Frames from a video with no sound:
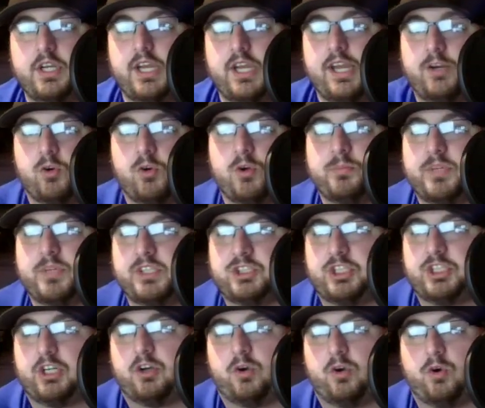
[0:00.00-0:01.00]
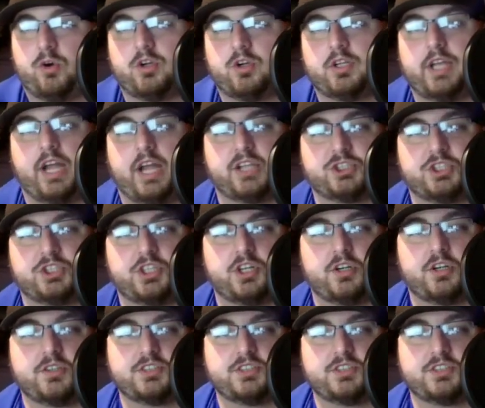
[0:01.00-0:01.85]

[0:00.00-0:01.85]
Ingram this year or next year.